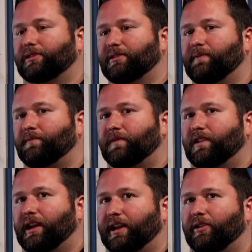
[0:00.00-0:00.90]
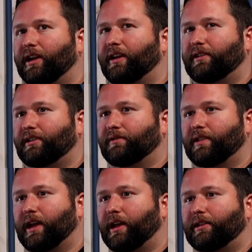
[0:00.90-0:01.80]
And I don't have any of
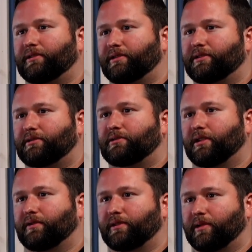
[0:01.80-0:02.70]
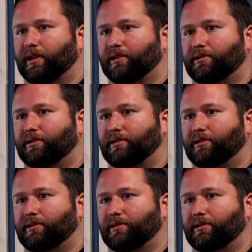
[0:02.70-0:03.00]
that shoved in my,